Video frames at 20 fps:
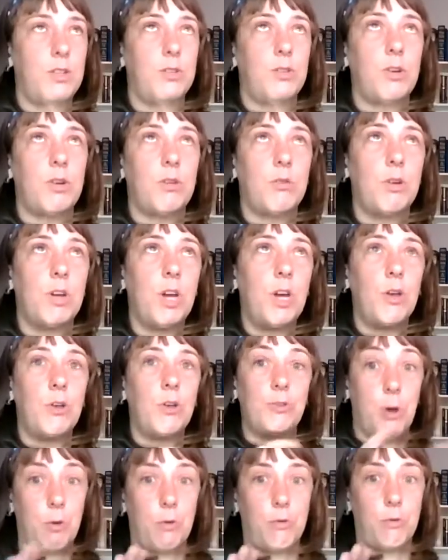to go
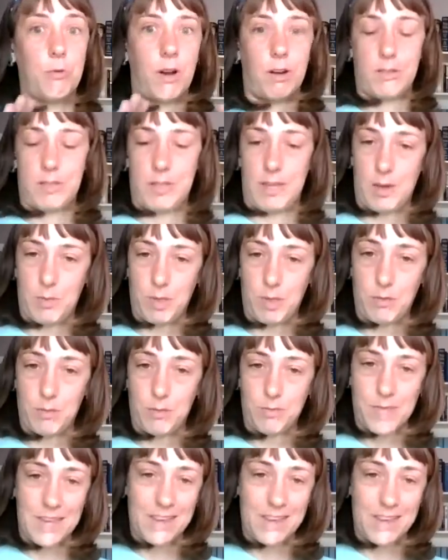so far to help you.